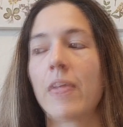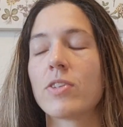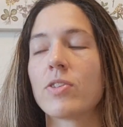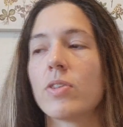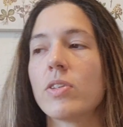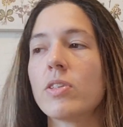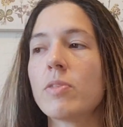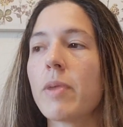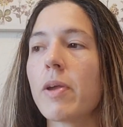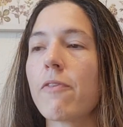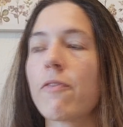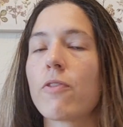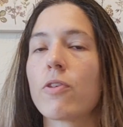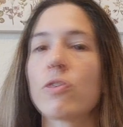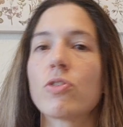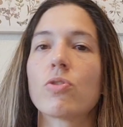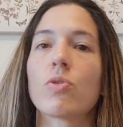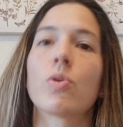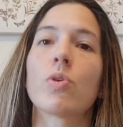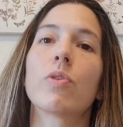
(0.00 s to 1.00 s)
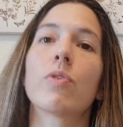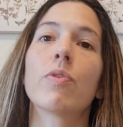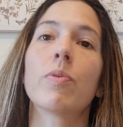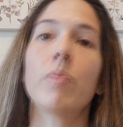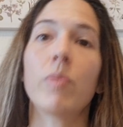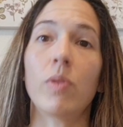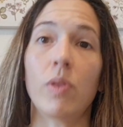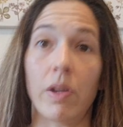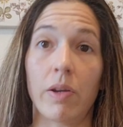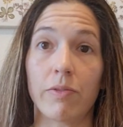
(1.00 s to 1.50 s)
So this is my first order
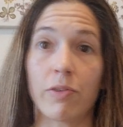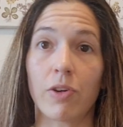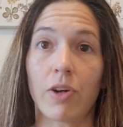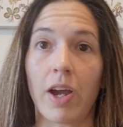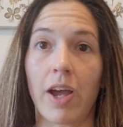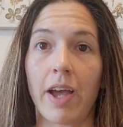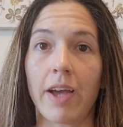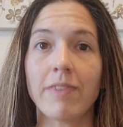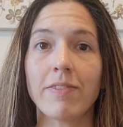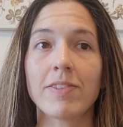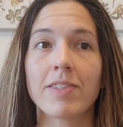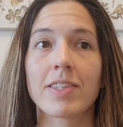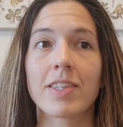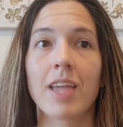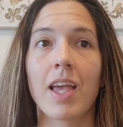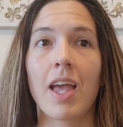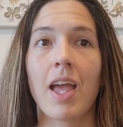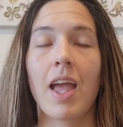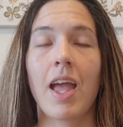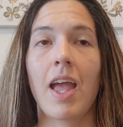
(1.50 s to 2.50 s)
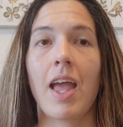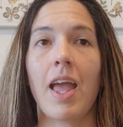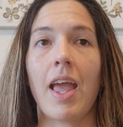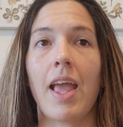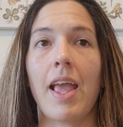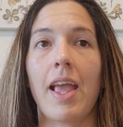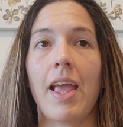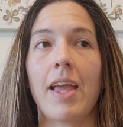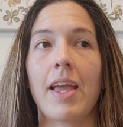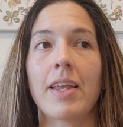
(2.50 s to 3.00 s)
from Lovecrafts,
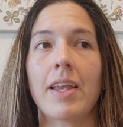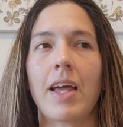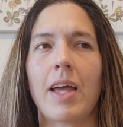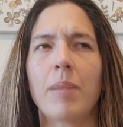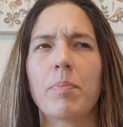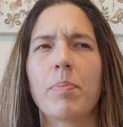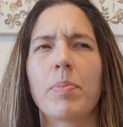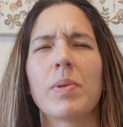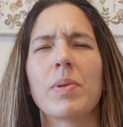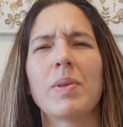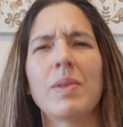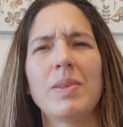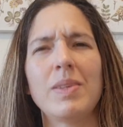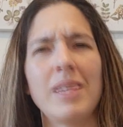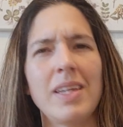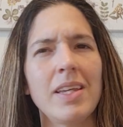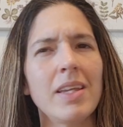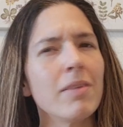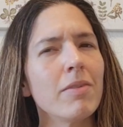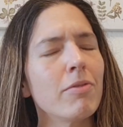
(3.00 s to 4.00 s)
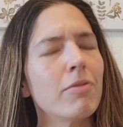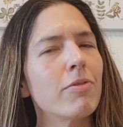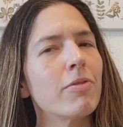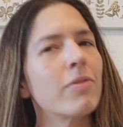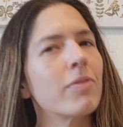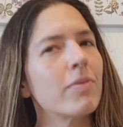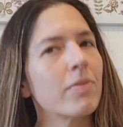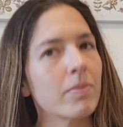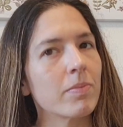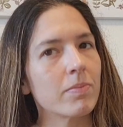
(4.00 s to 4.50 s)
and I
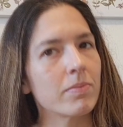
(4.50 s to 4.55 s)
believe,